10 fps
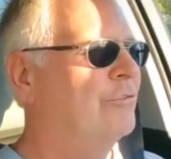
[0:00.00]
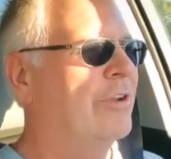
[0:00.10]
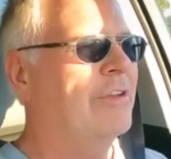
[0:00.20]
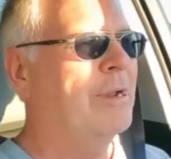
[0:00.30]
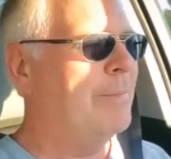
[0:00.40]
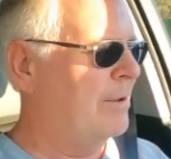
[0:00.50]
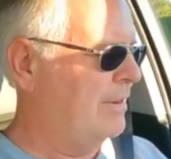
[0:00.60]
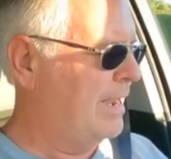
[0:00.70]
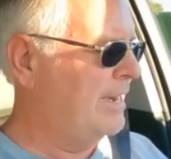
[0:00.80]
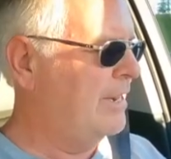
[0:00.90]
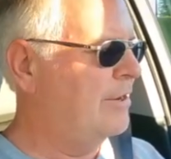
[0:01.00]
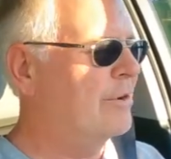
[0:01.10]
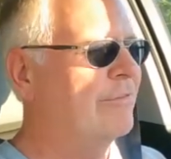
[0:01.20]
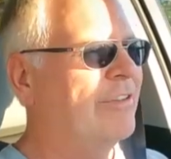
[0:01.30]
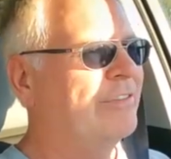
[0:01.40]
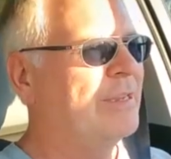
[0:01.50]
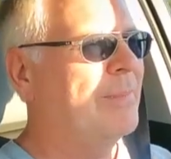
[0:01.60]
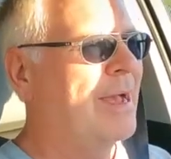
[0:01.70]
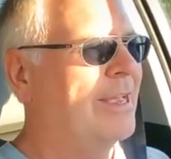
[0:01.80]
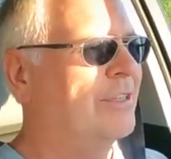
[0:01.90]
Driven about
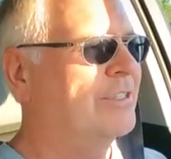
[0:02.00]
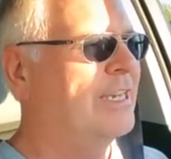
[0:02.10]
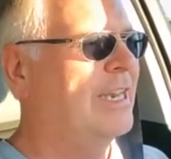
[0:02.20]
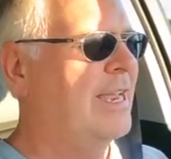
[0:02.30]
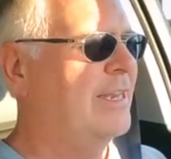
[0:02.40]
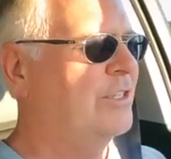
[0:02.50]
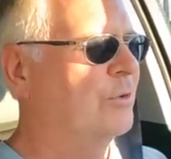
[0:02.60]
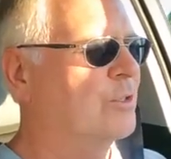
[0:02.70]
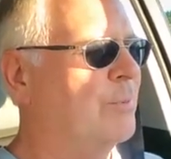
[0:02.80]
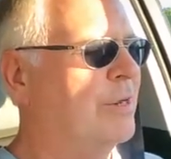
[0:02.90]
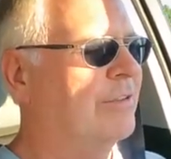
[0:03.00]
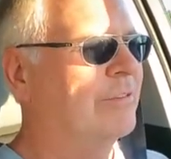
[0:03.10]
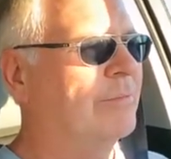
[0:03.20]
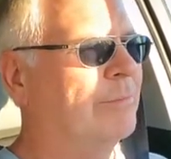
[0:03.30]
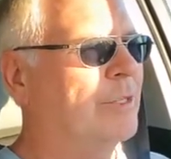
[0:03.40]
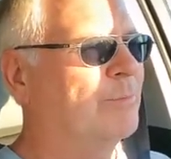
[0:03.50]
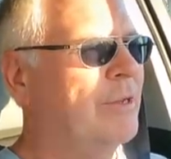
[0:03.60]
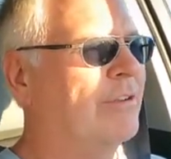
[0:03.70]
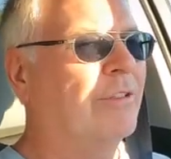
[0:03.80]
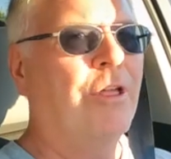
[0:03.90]
950 miles today, so it's been
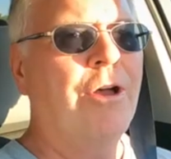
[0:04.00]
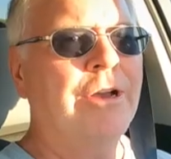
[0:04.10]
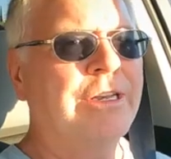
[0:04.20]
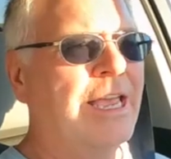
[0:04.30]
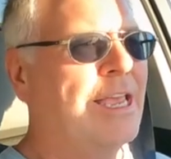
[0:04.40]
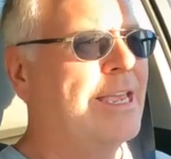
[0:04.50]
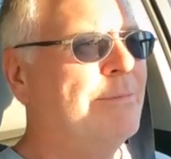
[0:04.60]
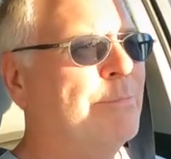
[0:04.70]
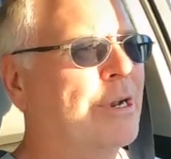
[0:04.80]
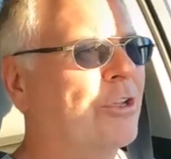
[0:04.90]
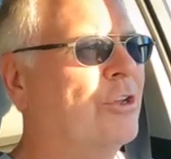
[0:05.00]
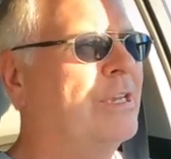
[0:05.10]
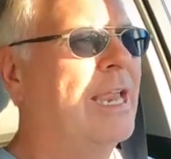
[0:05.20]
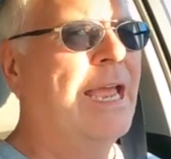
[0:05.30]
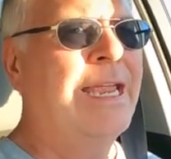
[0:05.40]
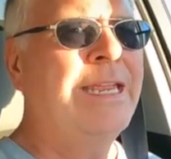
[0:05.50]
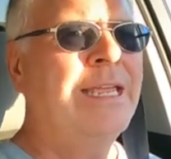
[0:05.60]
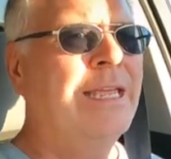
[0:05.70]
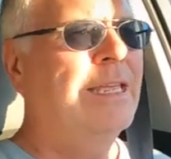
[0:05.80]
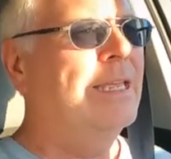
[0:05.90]
a long day, but a good day.
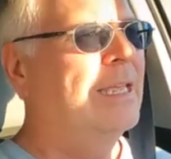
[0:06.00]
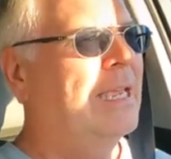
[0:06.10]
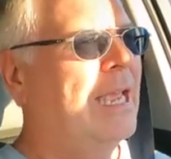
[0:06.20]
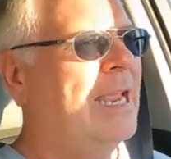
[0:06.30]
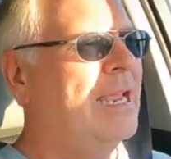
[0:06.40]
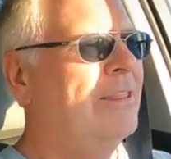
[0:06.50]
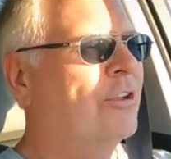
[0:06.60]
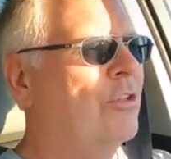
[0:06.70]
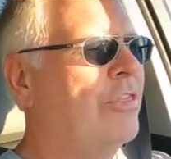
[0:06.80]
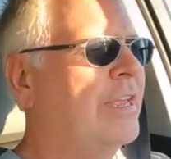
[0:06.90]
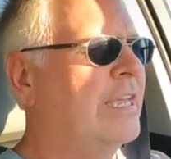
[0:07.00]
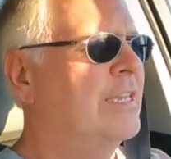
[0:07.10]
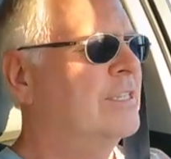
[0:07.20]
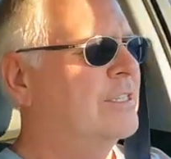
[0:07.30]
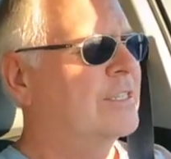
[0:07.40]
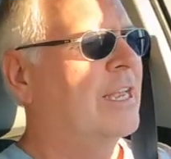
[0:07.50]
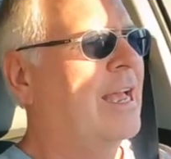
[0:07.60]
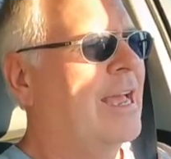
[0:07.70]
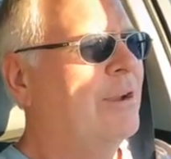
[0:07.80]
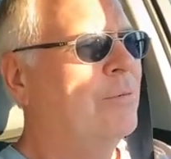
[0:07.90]
And the good thing is
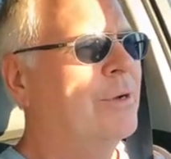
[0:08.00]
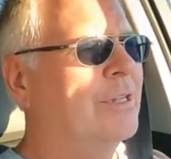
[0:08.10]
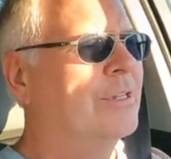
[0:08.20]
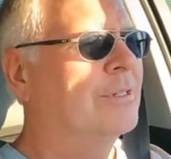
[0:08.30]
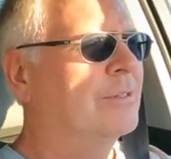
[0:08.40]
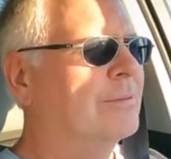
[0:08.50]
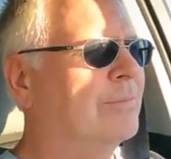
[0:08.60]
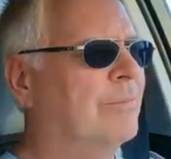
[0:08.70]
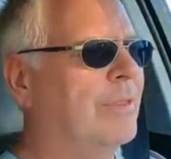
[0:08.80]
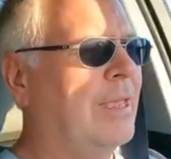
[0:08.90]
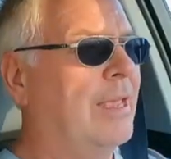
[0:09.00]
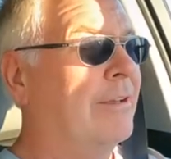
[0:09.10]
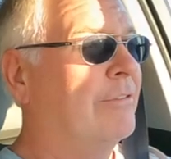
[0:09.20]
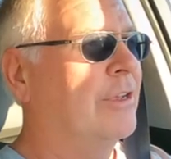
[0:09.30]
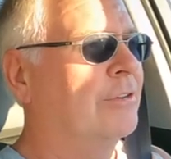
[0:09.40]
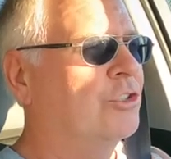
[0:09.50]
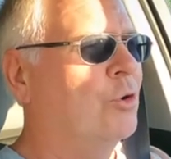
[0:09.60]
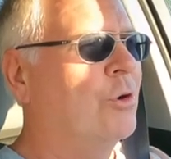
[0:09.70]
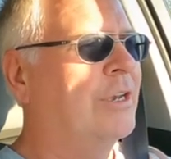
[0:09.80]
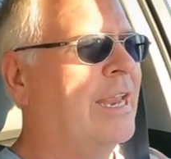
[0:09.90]
I will have a
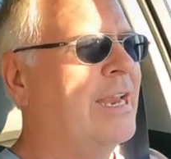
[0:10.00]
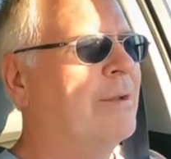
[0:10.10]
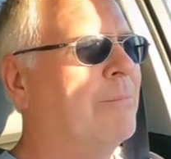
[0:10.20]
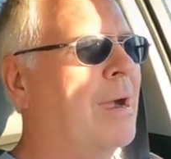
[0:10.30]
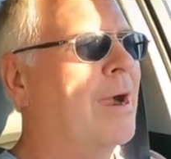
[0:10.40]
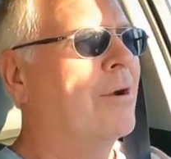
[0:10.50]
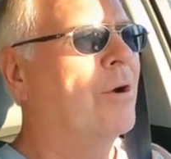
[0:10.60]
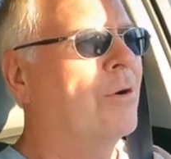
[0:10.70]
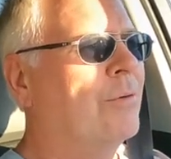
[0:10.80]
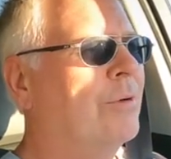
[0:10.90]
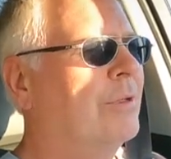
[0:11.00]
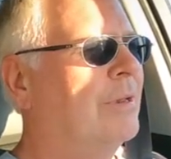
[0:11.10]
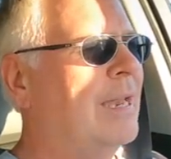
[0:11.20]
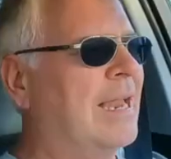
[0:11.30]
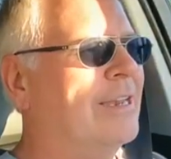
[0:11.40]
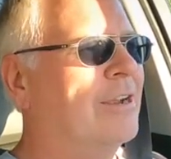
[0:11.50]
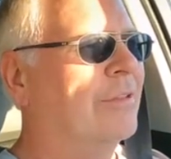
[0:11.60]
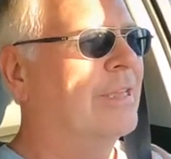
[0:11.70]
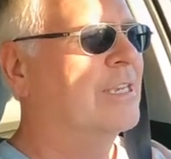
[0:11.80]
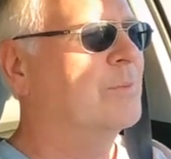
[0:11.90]
short day tomorrow, not
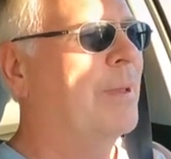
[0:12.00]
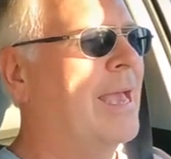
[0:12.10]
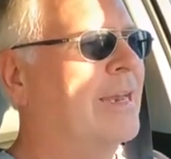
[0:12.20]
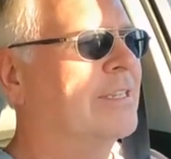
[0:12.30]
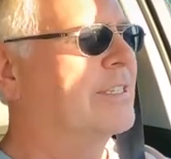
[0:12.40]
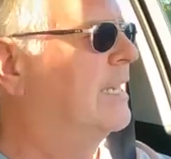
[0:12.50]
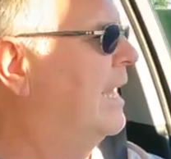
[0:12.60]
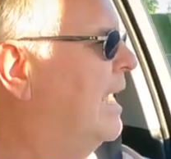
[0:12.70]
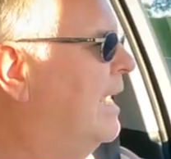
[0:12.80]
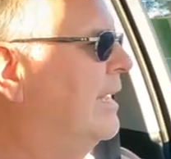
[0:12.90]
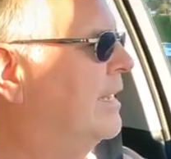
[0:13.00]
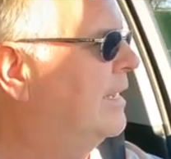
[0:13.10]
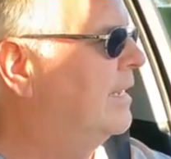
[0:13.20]
nearly as bad as today.